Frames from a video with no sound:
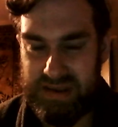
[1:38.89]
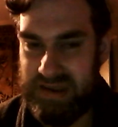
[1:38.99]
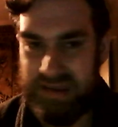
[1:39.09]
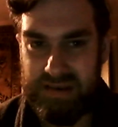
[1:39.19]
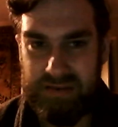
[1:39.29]

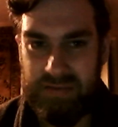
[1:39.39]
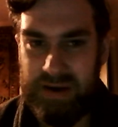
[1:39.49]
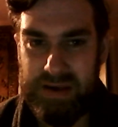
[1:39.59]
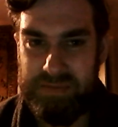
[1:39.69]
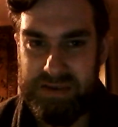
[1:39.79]
There's
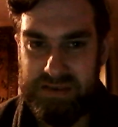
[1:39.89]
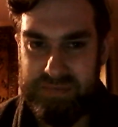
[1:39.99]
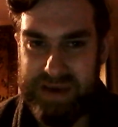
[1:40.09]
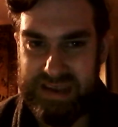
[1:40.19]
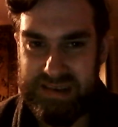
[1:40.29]
quite a bit of
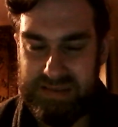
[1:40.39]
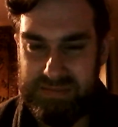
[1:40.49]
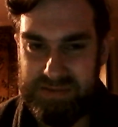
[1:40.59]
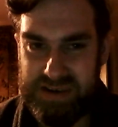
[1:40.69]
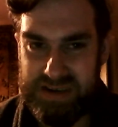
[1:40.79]
banter
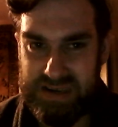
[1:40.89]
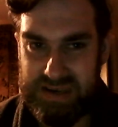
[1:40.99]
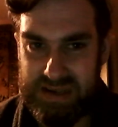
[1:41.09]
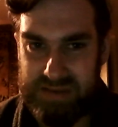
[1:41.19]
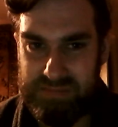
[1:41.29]
between
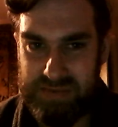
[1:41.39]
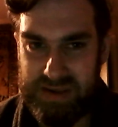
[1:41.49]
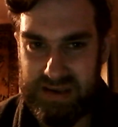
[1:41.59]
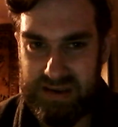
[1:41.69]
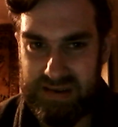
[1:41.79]
them
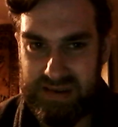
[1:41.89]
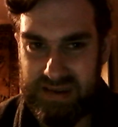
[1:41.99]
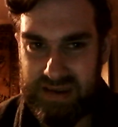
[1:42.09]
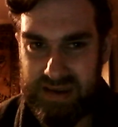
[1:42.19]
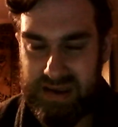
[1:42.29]
because